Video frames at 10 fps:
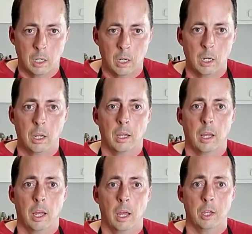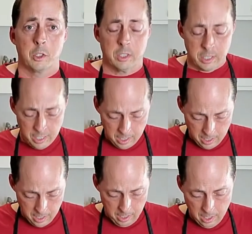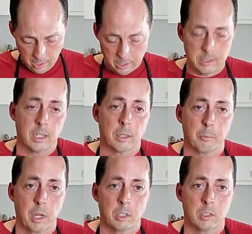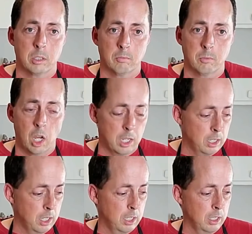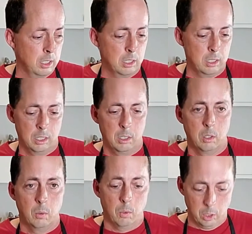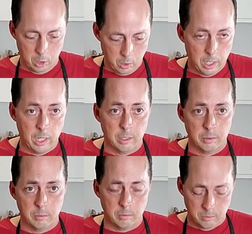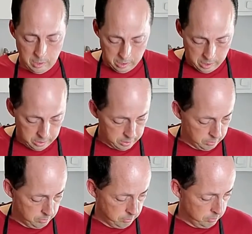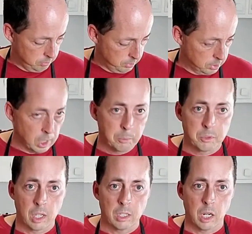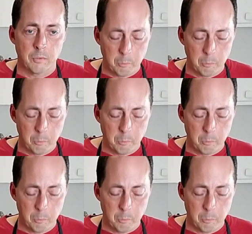Alright, as you can see, I got the second batch done. We're going to go ahead and get these stems taken off